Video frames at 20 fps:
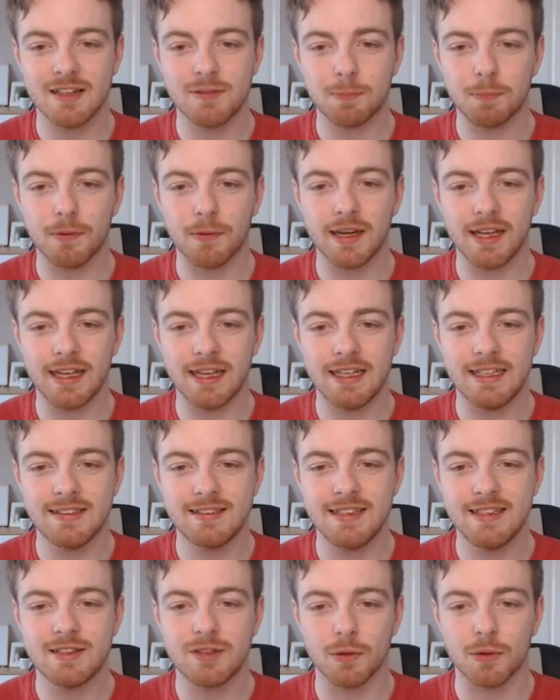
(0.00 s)
it's pretty
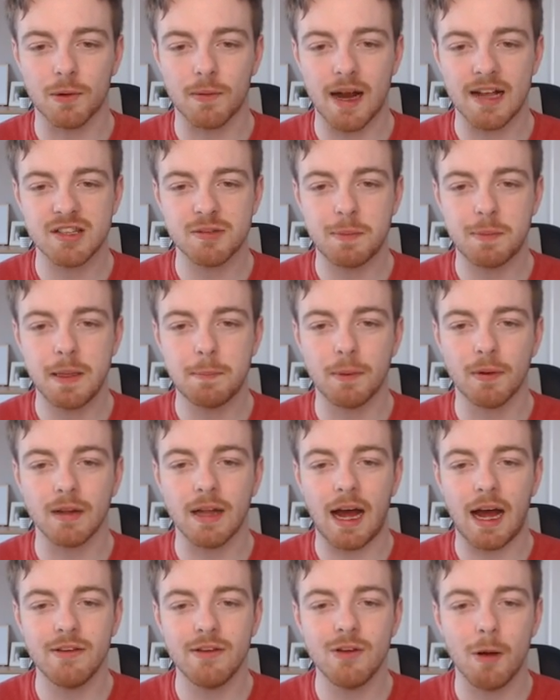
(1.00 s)
easy to arrest
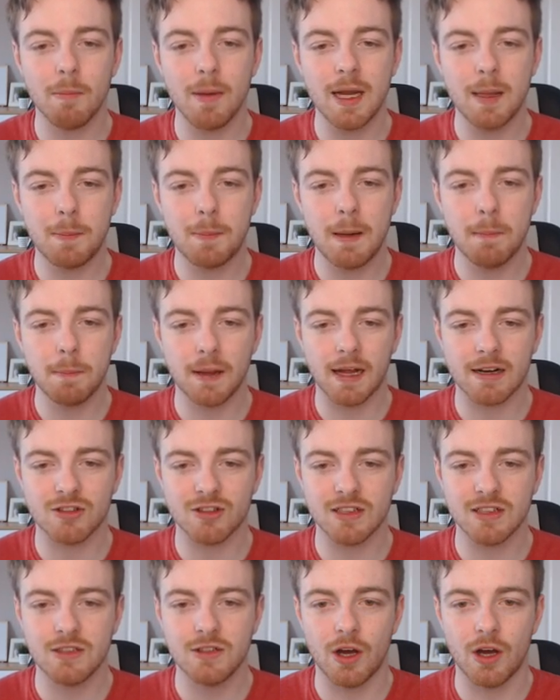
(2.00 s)
people, and not many people
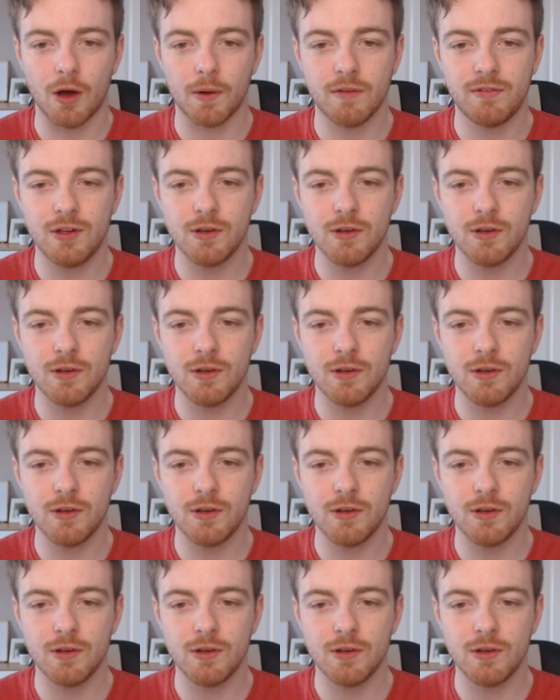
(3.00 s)
actually know.